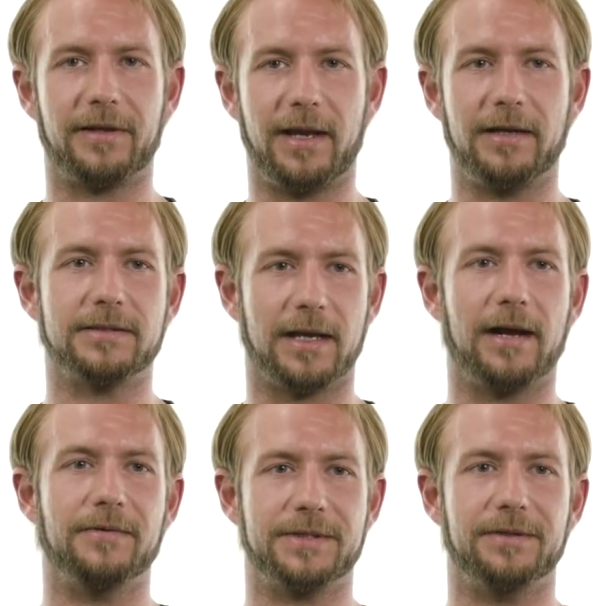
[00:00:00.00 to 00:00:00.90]
things that
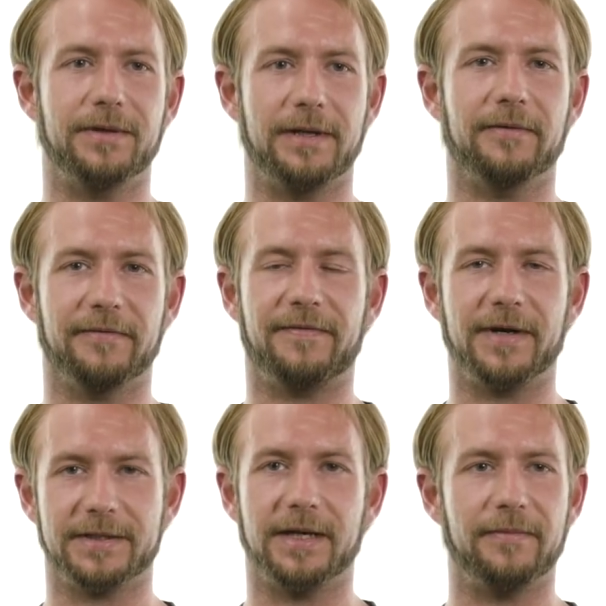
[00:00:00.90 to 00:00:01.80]
I was doing that were
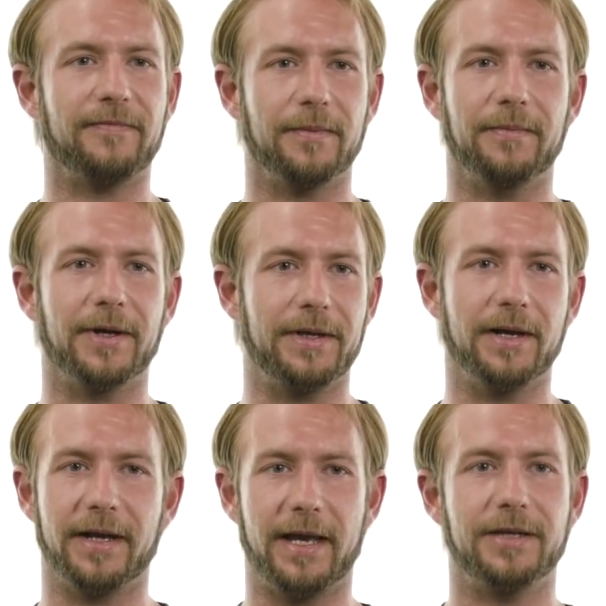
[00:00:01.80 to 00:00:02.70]
fucked up from a
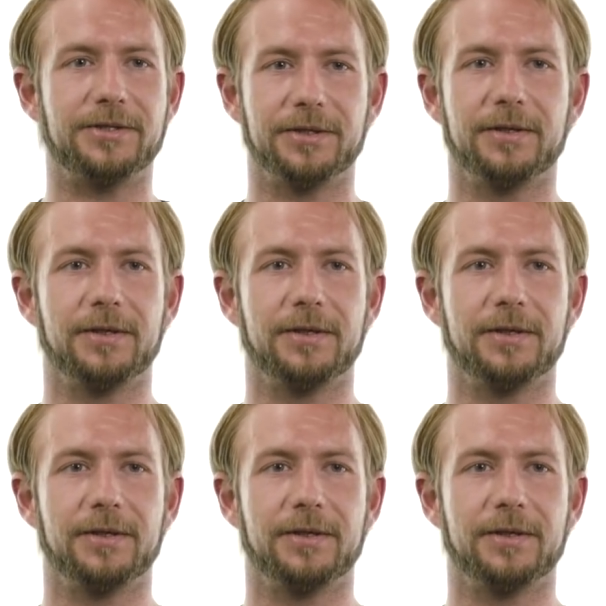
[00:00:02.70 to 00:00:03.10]
young age,